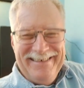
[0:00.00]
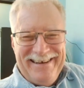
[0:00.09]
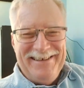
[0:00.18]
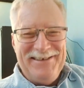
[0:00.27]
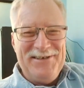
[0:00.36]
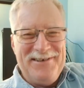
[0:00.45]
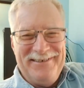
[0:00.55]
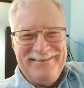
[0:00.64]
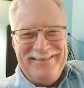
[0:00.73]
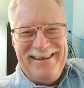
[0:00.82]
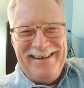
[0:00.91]
I do.
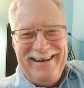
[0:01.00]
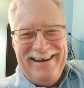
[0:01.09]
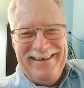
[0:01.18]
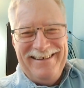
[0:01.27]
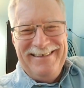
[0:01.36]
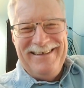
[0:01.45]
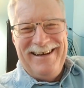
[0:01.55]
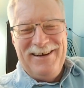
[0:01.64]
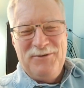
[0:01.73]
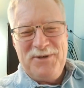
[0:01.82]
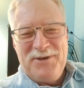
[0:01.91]
Yeah. I
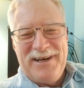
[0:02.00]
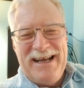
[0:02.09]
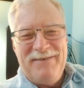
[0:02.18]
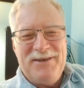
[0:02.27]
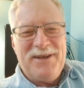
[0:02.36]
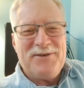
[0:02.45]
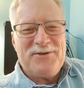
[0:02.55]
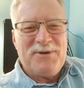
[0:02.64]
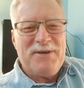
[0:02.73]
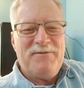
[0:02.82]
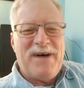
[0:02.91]
hope you're going to have another
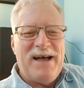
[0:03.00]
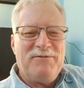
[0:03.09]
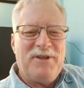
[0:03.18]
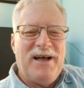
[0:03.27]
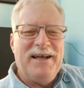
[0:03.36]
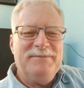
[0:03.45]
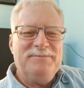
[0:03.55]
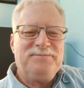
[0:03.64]
25 flying.